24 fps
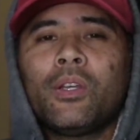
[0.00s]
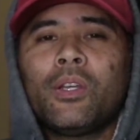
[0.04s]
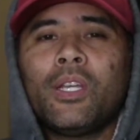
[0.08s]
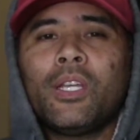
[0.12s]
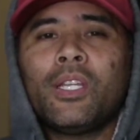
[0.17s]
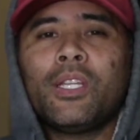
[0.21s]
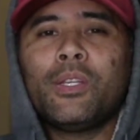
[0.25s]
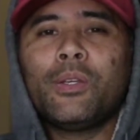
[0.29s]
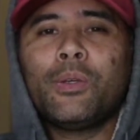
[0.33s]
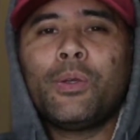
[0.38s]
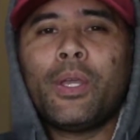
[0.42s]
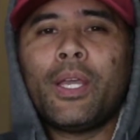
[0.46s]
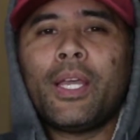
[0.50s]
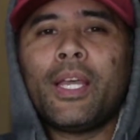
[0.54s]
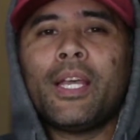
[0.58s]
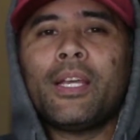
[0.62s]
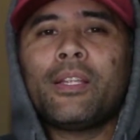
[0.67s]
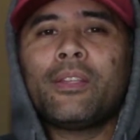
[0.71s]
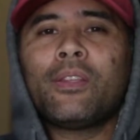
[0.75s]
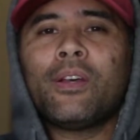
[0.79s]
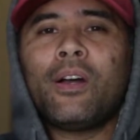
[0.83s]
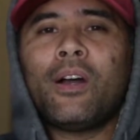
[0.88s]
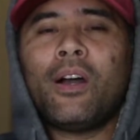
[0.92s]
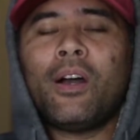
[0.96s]
and you
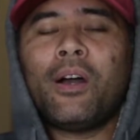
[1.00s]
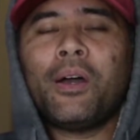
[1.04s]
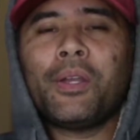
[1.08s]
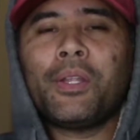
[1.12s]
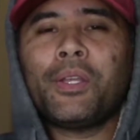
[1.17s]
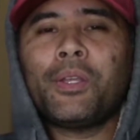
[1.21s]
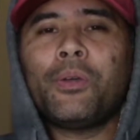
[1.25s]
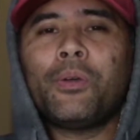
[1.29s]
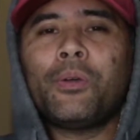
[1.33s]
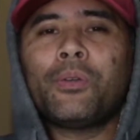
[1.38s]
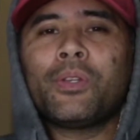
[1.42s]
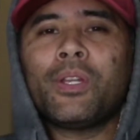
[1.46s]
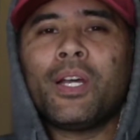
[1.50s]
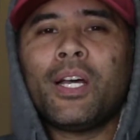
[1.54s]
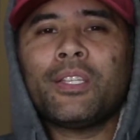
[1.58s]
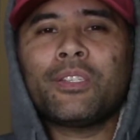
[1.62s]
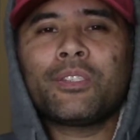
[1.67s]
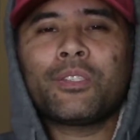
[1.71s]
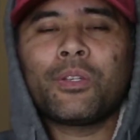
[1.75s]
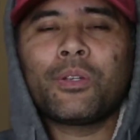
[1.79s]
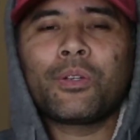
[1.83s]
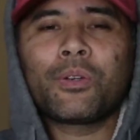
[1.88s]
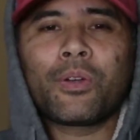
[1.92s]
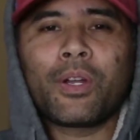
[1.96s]
had the audio not
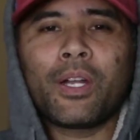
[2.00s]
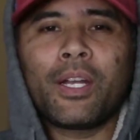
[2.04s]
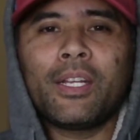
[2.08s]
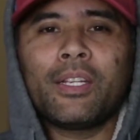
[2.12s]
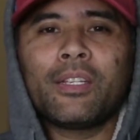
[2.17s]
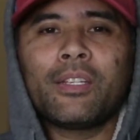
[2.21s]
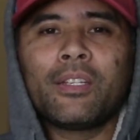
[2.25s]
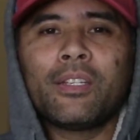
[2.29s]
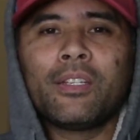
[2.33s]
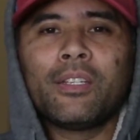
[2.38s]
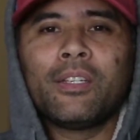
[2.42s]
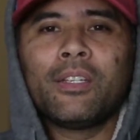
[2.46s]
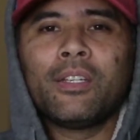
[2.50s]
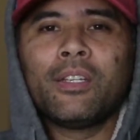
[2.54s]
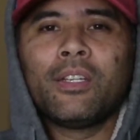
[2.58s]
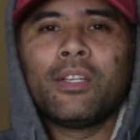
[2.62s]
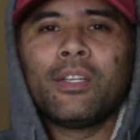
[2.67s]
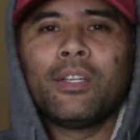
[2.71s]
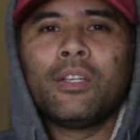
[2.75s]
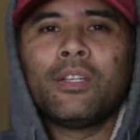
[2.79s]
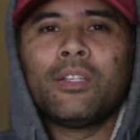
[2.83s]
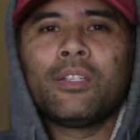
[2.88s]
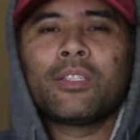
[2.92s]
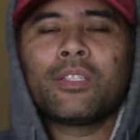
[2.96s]
so great,
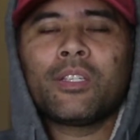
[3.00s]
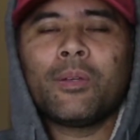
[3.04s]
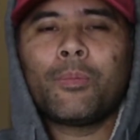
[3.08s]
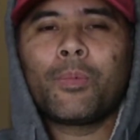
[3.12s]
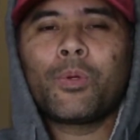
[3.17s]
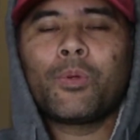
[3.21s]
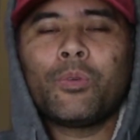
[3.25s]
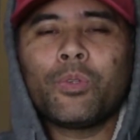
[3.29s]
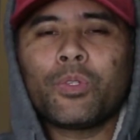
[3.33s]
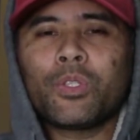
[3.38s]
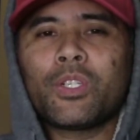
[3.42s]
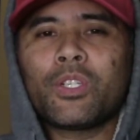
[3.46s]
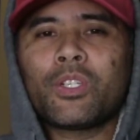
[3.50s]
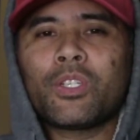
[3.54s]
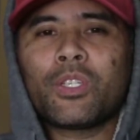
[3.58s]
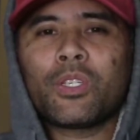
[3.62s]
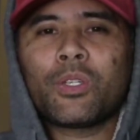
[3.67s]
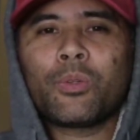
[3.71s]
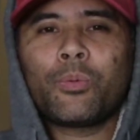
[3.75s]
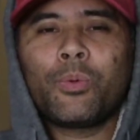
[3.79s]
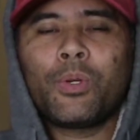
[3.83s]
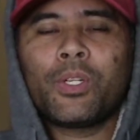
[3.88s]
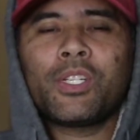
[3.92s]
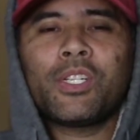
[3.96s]
someone will just
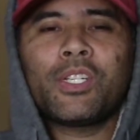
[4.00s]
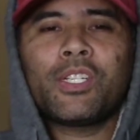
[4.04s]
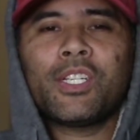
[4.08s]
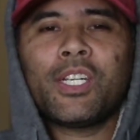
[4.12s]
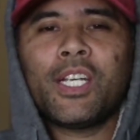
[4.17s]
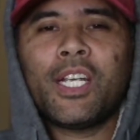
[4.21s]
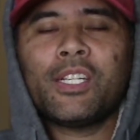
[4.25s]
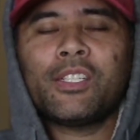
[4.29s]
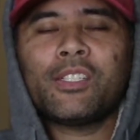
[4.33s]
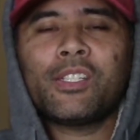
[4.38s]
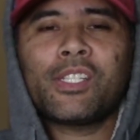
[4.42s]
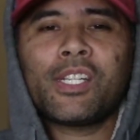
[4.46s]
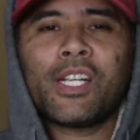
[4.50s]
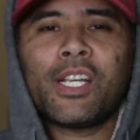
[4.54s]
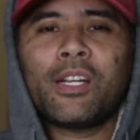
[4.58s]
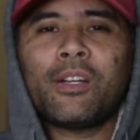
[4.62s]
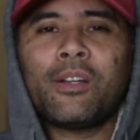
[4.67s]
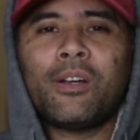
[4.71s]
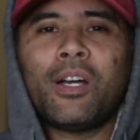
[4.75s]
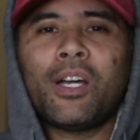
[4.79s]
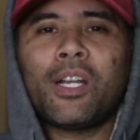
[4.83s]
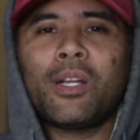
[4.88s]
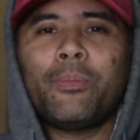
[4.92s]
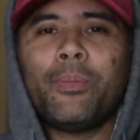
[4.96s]
switch and change the channel
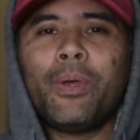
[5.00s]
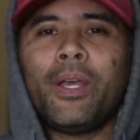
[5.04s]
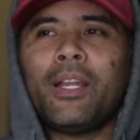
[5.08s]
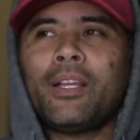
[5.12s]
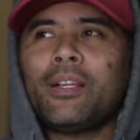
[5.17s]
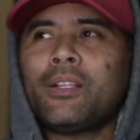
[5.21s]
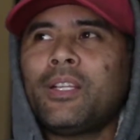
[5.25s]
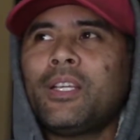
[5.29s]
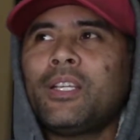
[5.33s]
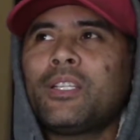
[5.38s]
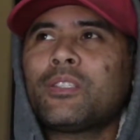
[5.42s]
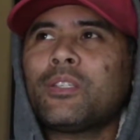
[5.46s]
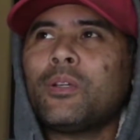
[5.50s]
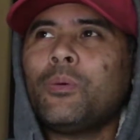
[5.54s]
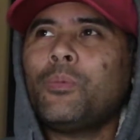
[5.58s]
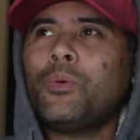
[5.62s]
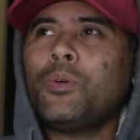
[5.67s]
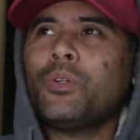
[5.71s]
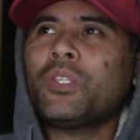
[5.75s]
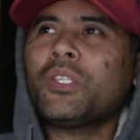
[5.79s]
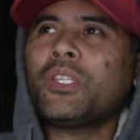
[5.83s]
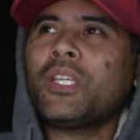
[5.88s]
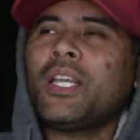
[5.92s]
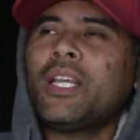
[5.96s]
automatically. It's
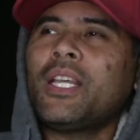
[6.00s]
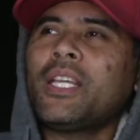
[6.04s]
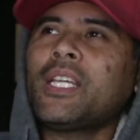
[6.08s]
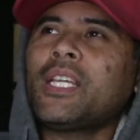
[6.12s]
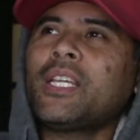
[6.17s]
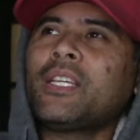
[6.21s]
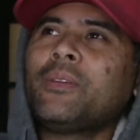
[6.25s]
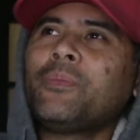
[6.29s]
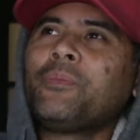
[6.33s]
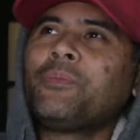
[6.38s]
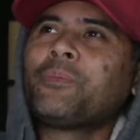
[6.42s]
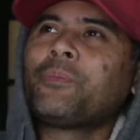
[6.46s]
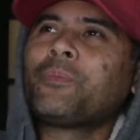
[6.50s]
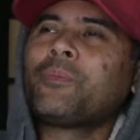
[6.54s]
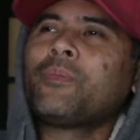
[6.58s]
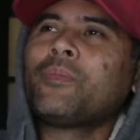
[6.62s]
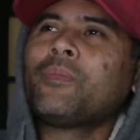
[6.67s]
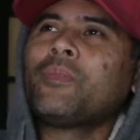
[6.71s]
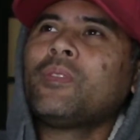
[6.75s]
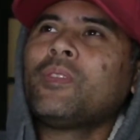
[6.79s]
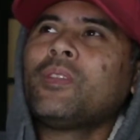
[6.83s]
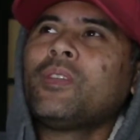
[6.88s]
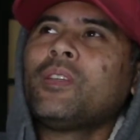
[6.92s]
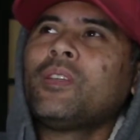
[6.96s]
almost like
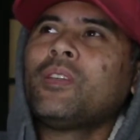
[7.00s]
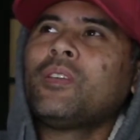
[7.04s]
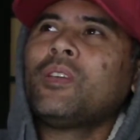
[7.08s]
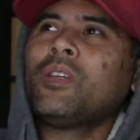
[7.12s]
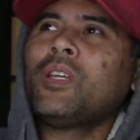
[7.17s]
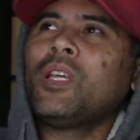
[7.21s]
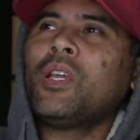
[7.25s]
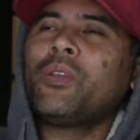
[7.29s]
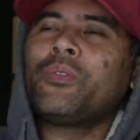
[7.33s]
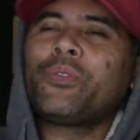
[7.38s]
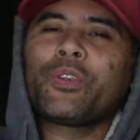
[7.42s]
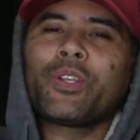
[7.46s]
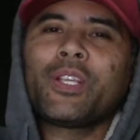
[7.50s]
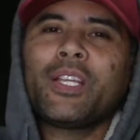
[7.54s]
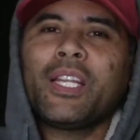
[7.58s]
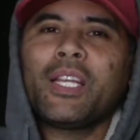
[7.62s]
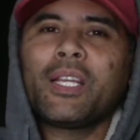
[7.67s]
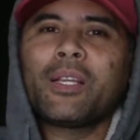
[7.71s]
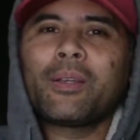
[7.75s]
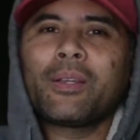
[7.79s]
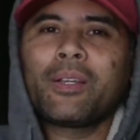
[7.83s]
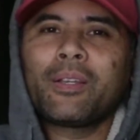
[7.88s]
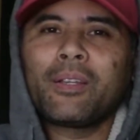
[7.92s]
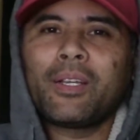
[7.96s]
if you're
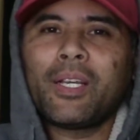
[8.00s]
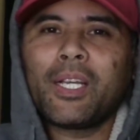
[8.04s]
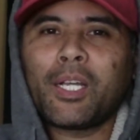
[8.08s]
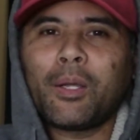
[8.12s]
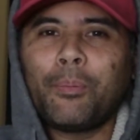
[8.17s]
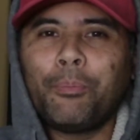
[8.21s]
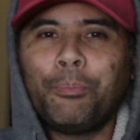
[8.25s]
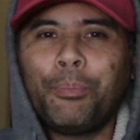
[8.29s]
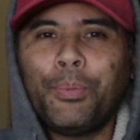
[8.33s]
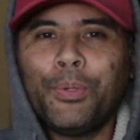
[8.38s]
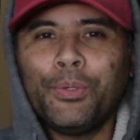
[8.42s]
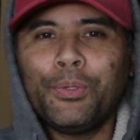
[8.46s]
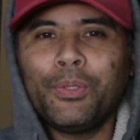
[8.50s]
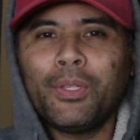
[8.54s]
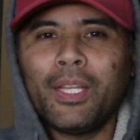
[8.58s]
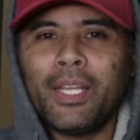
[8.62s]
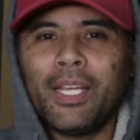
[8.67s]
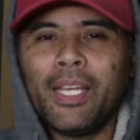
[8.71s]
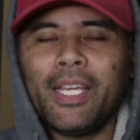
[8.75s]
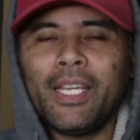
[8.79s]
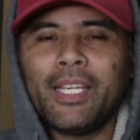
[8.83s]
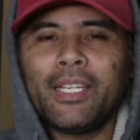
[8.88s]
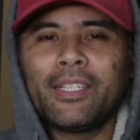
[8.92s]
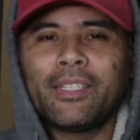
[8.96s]
getting like a
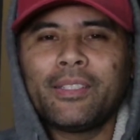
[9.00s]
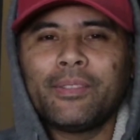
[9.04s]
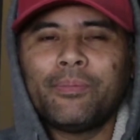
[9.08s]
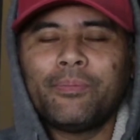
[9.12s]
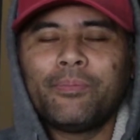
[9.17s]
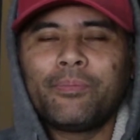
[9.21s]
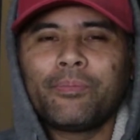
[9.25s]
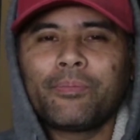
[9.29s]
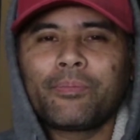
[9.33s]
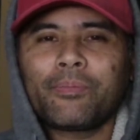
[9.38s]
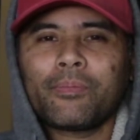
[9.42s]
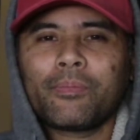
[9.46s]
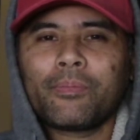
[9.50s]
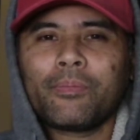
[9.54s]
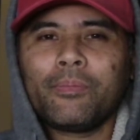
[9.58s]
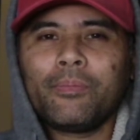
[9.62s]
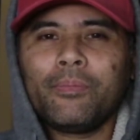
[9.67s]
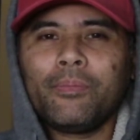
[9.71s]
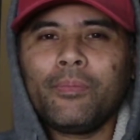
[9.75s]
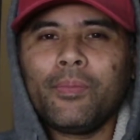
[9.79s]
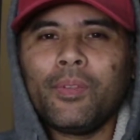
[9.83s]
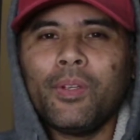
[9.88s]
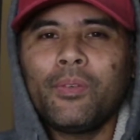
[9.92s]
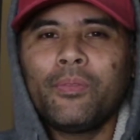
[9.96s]
bootleg
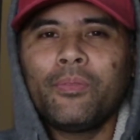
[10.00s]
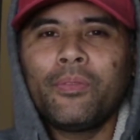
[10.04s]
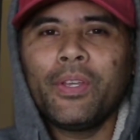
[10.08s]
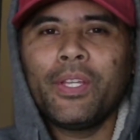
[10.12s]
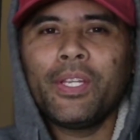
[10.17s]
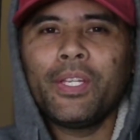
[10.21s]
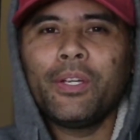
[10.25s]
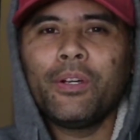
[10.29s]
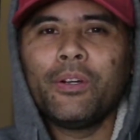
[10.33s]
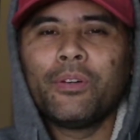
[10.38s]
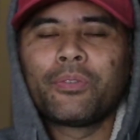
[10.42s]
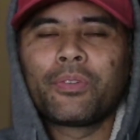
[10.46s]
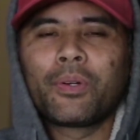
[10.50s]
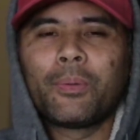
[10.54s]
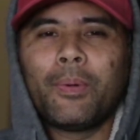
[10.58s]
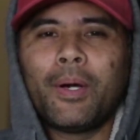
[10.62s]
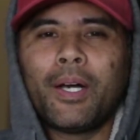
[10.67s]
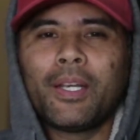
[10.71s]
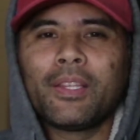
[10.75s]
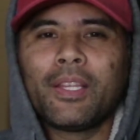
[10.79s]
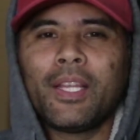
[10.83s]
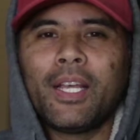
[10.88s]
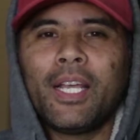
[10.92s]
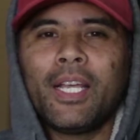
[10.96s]
video from
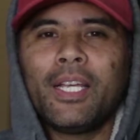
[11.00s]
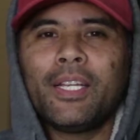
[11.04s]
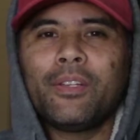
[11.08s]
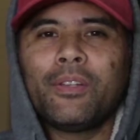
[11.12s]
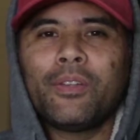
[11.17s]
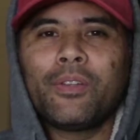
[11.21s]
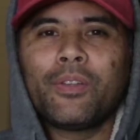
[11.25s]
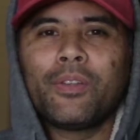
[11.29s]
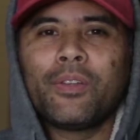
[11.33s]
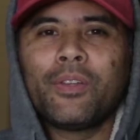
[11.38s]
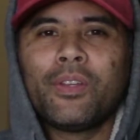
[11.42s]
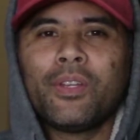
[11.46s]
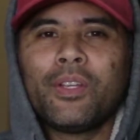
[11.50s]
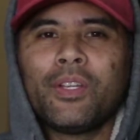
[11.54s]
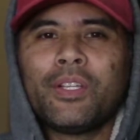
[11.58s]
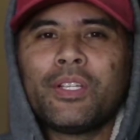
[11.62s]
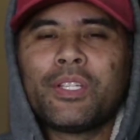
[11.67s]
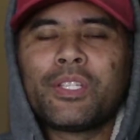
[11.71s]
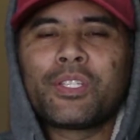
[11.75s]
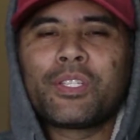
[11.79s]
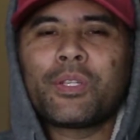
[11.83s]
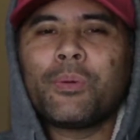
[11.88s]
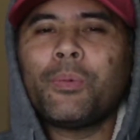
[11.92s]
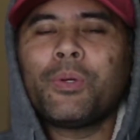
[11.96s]
online.
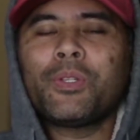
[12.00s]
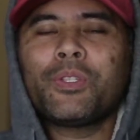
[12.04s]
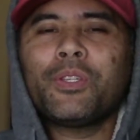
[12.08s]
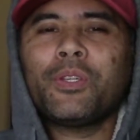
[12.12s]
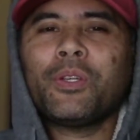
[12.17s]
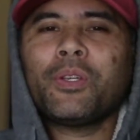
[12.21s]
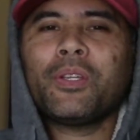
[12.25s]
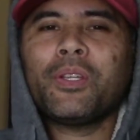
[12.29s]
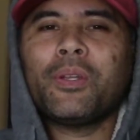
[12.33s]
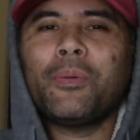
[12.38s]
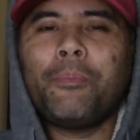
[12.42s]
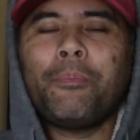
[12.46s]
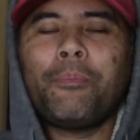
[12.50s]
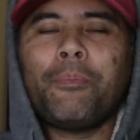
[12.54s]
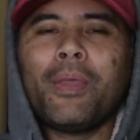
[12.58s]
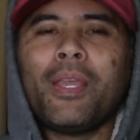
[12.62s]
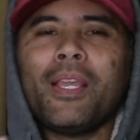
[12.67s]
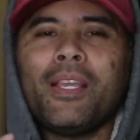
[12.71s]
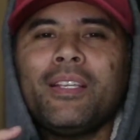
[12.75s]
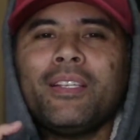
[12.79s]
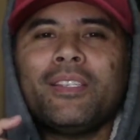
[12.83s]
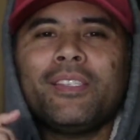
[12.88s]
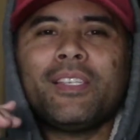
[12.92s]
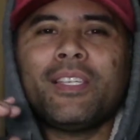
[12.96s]
Someone took an
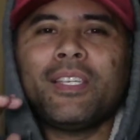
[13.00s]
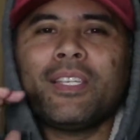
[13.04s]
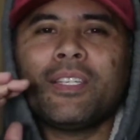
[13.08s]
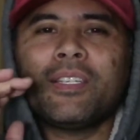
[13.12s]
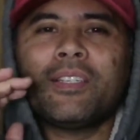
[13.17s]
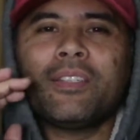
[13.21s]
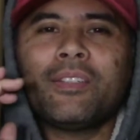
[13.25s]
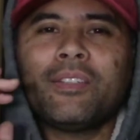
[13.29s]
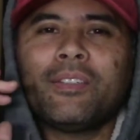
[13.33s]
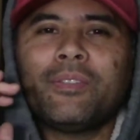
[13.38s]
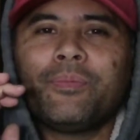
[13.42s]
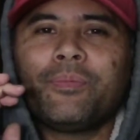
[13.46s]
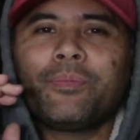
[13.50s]
amazing